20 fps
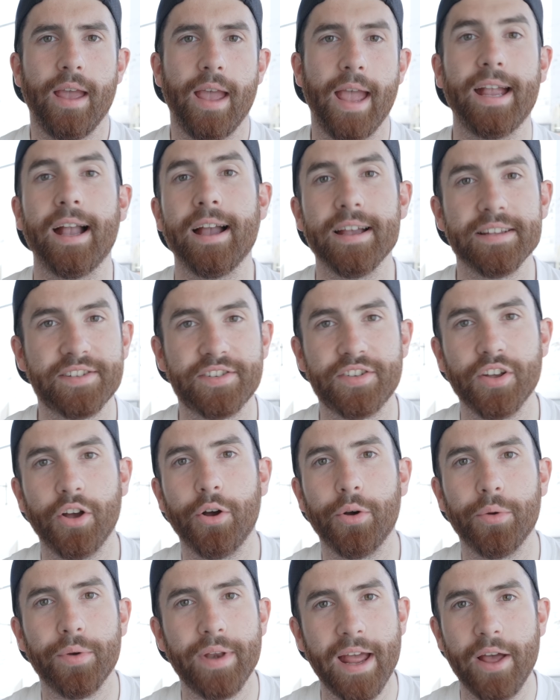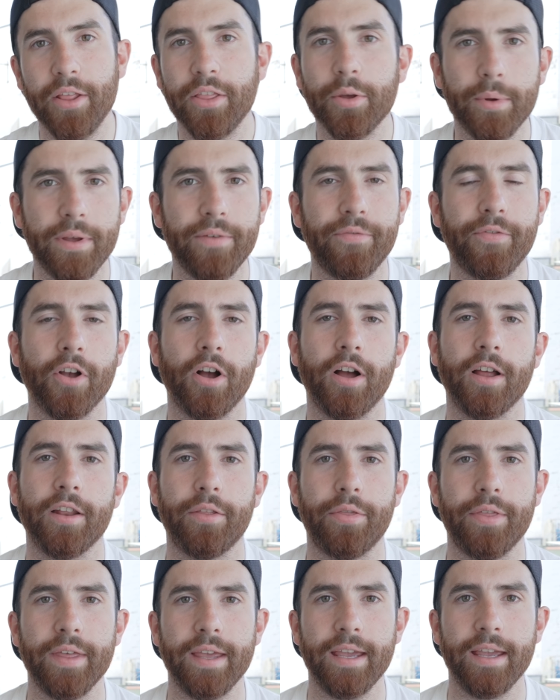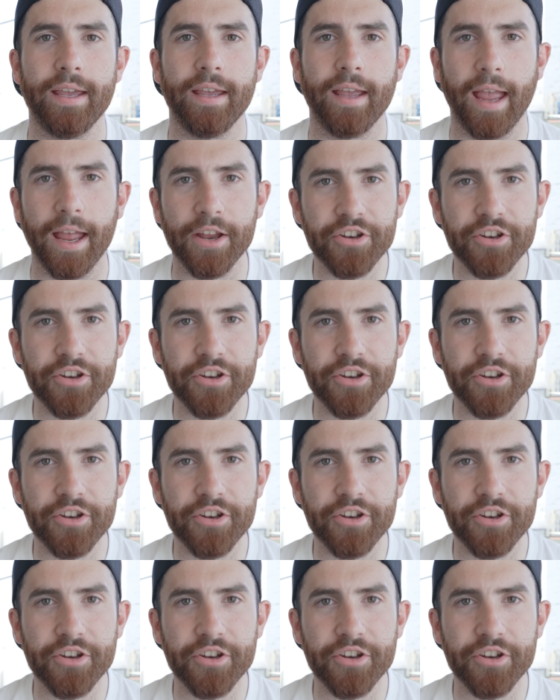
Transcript: Hey guys, so now that we've got the